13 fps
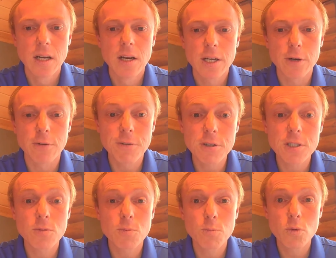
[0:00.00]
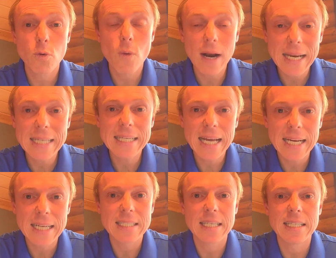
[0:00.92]
Your first 20
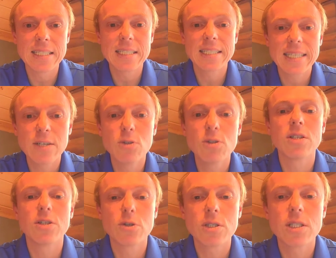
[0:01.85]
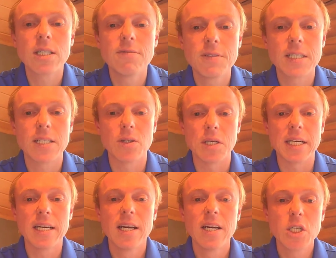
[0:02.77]
days in a skilled nursing facility,
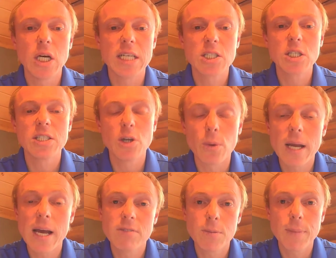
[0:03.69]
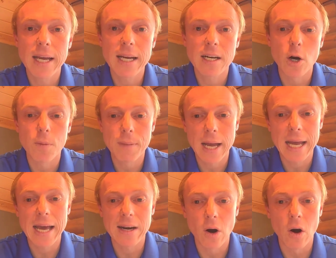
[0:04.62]
you actually don't have to pay a copay
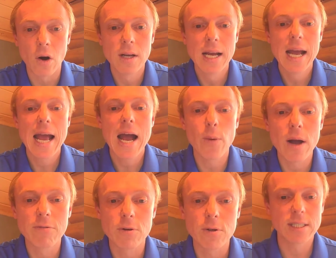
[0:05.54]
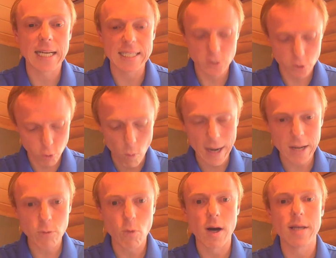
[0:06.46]
at all. However, days
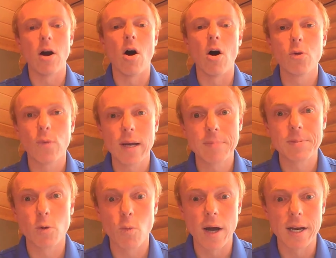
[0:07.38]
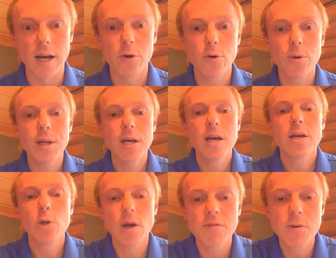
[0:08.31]
21 all the way up to 100,
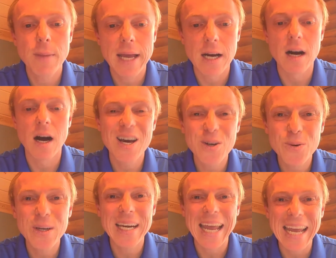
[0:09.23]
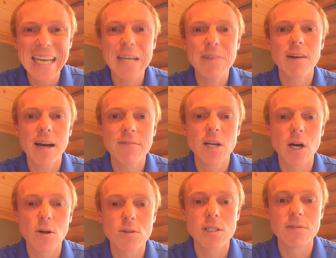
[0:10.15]
you have to pay
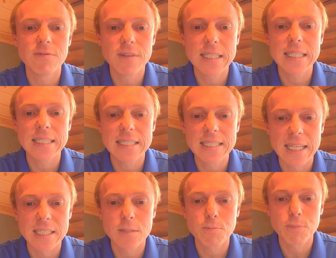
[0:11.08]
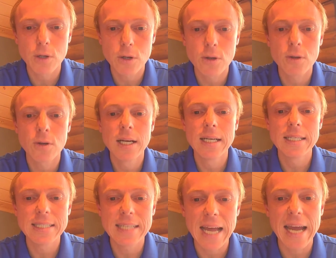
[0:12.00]
$185.50 per
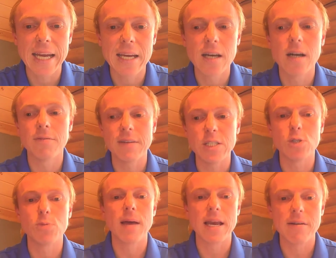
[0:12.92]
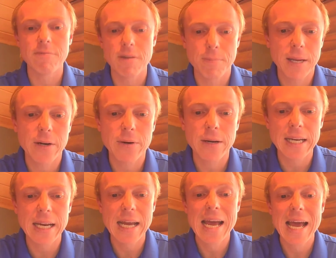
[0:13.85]
day of each benefit
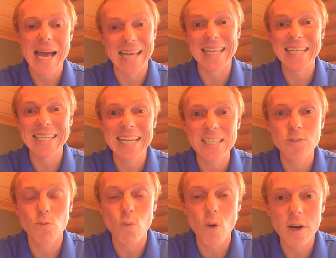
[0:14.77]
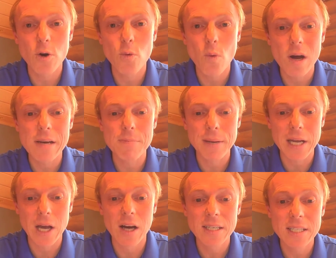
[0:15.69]
period, and then days 101 and
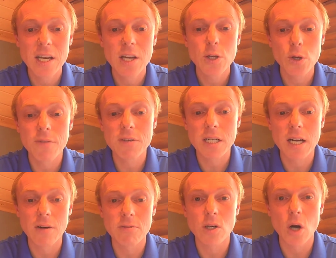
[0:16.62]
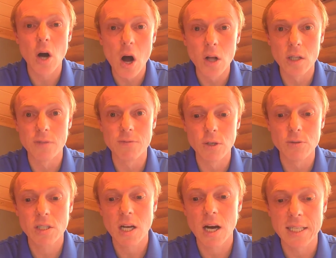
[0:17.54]
beyond, you have to cover all of
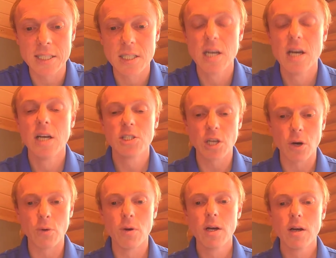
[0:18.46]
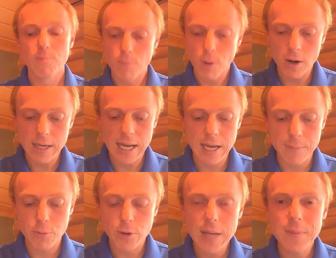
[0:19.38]
those costs. So Part A
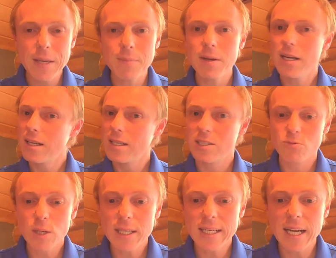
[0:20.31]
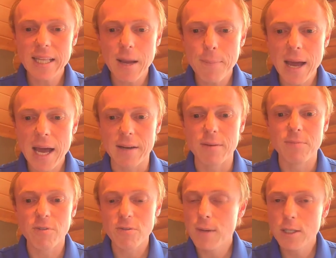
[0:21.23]
premium, it's really not that bad. And
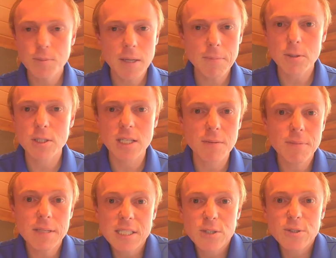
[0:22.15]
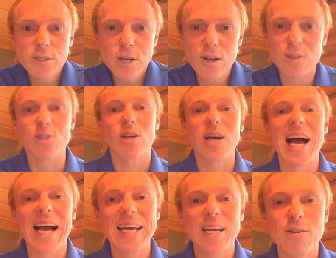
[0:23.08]
for most people, it's going to be $0.
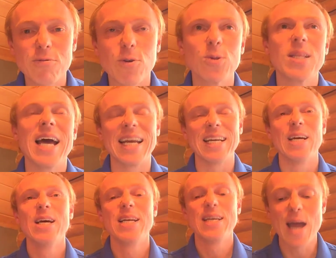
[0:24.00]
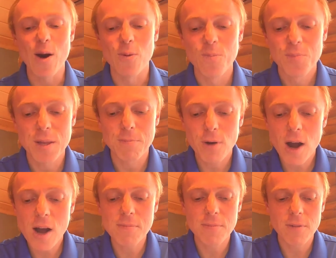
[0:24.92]
I can afford that. Now, the
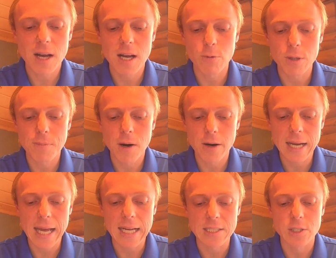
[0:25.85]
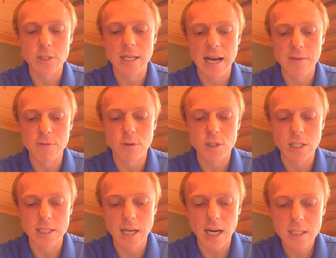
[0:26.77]
problem with Part A is you're going to have those
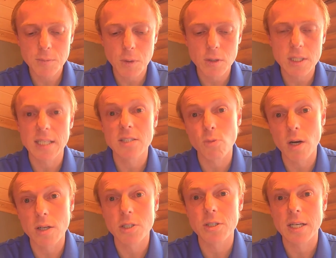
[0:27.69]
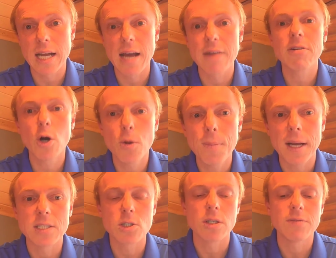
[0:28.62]
deductibles as well as you're going to have
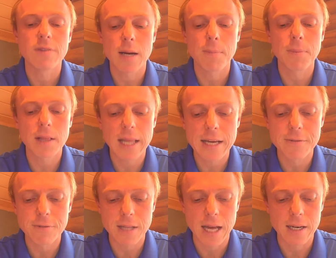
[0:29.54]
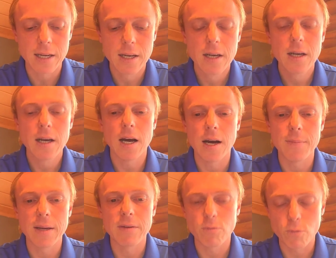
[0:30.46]
copays. So you've got to plan for that.
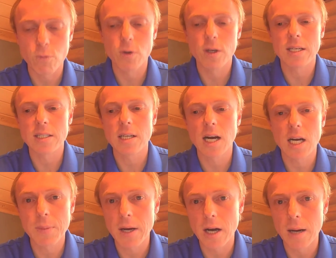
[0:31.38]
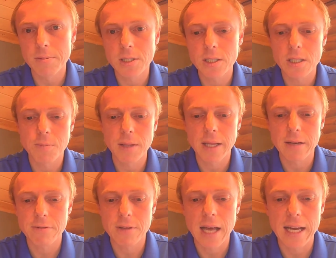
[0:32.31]
And we're going to talk about options to plan
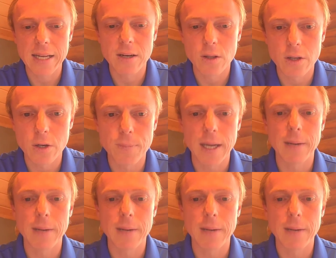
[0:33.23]
for that in a little bit.